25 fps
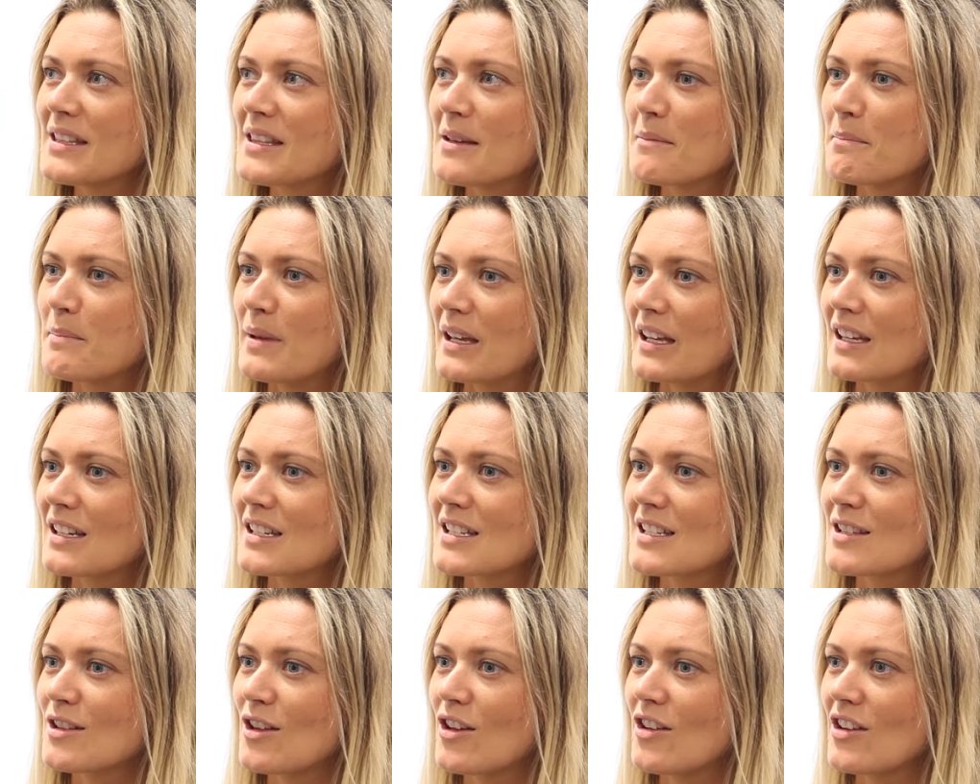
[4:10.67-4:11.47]
the
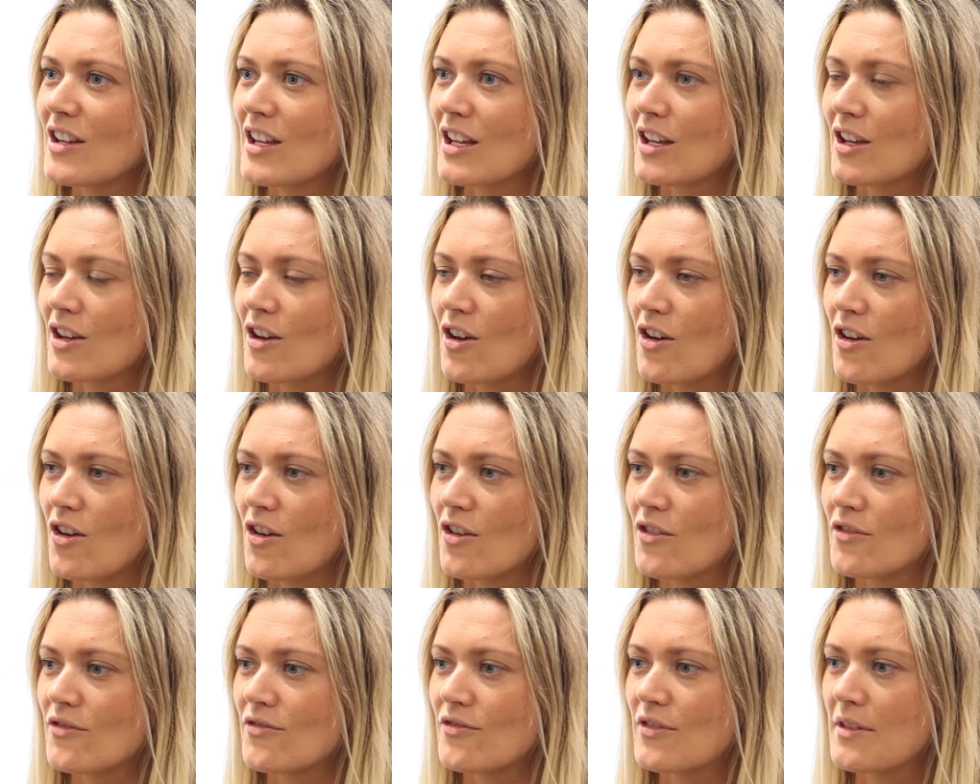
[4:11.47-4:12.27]
biggest learning
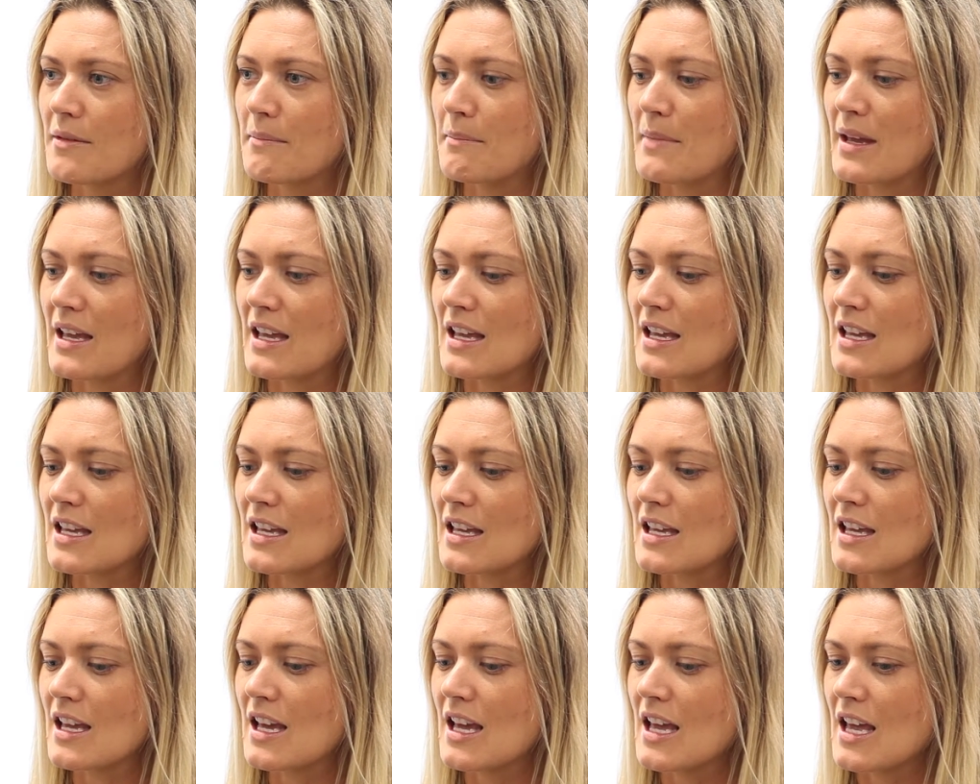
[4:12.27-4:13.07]
curve for
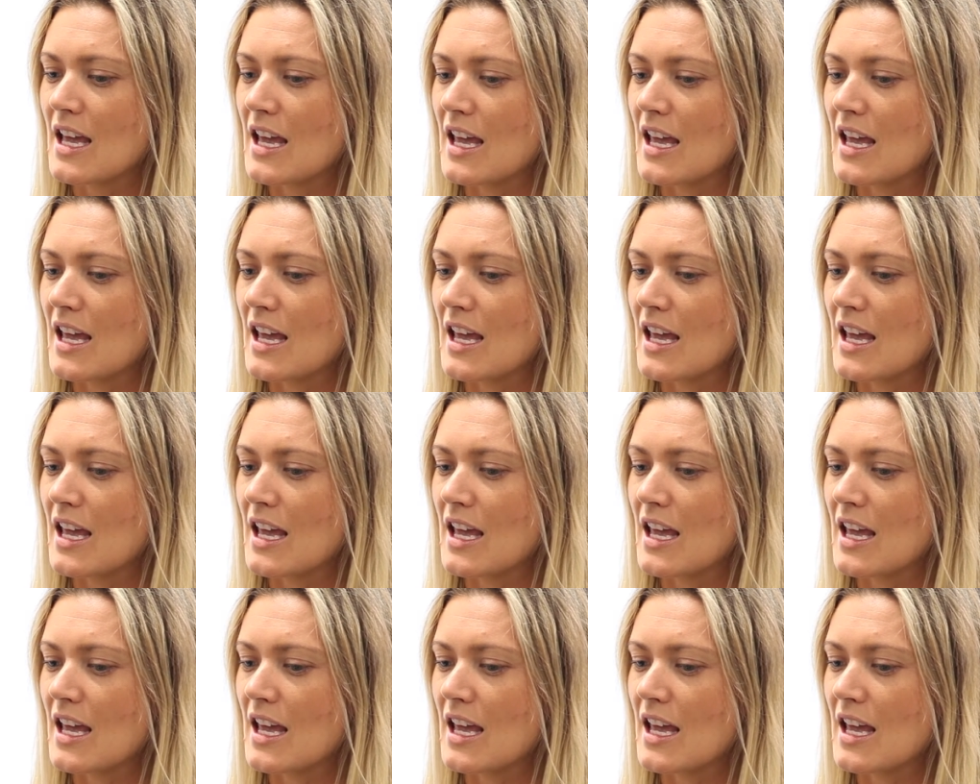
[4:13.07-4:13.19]
me